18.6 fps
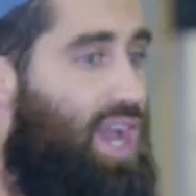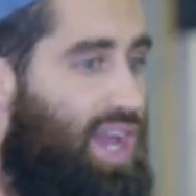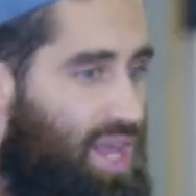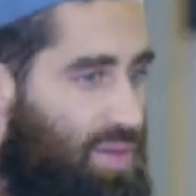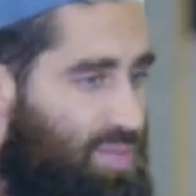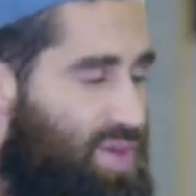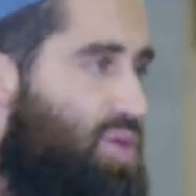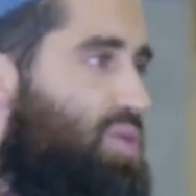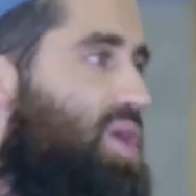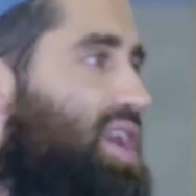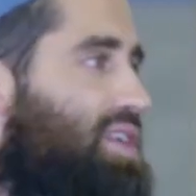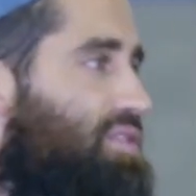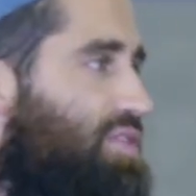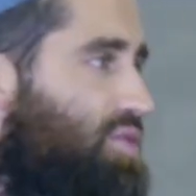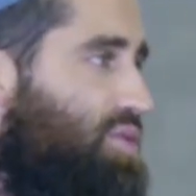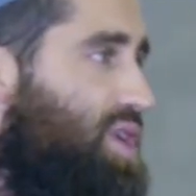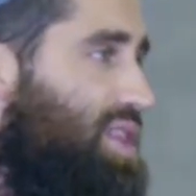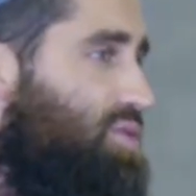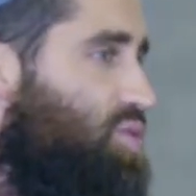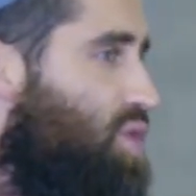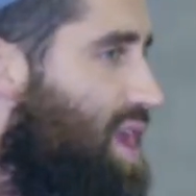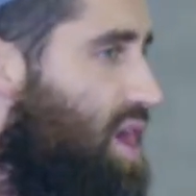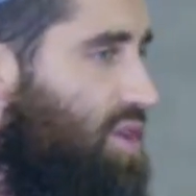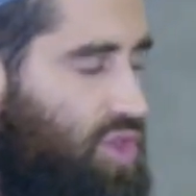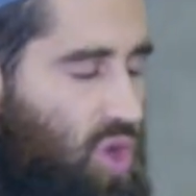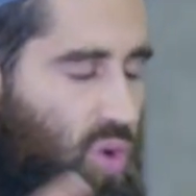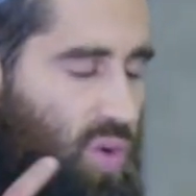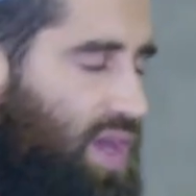gonna be ready for it
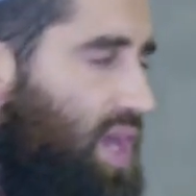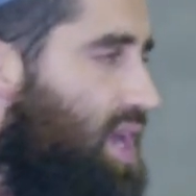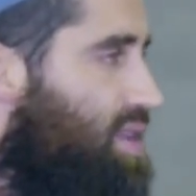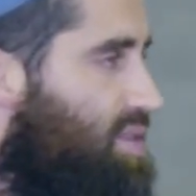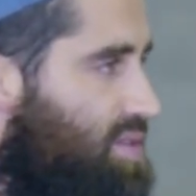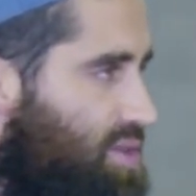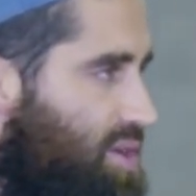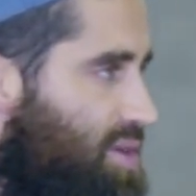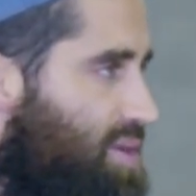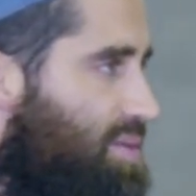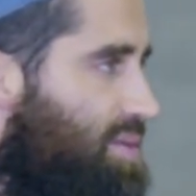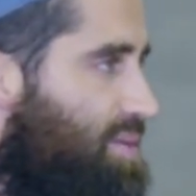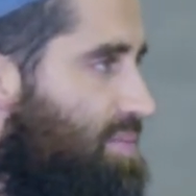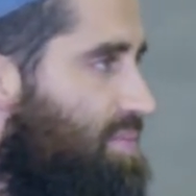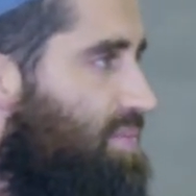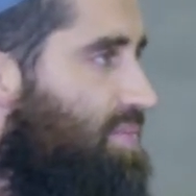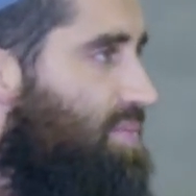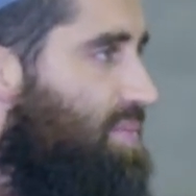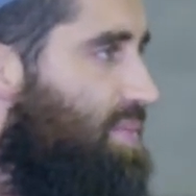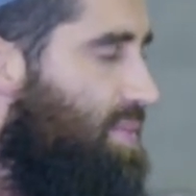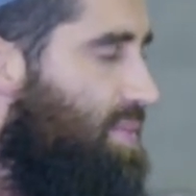without knowing it, you know?